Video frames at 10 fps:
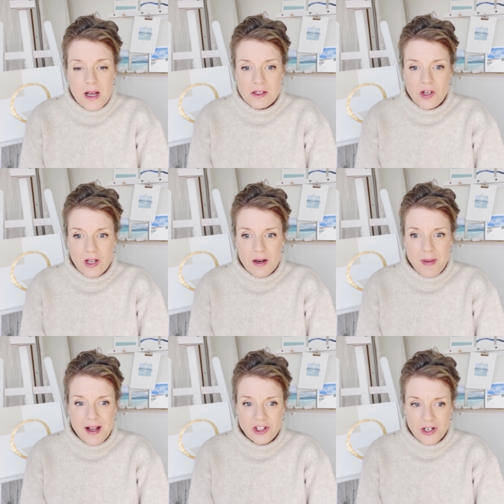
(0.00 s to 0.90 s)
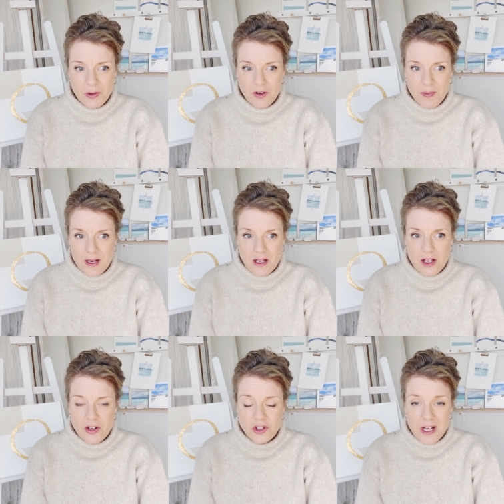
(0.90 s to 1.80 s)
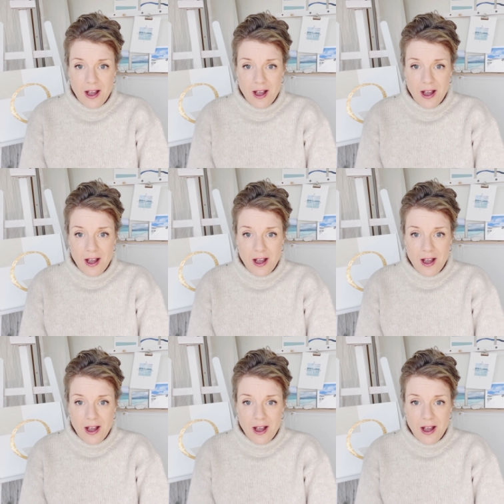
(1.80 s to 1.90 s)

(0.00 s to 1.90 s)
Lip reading: So you can imagine it would have been hugely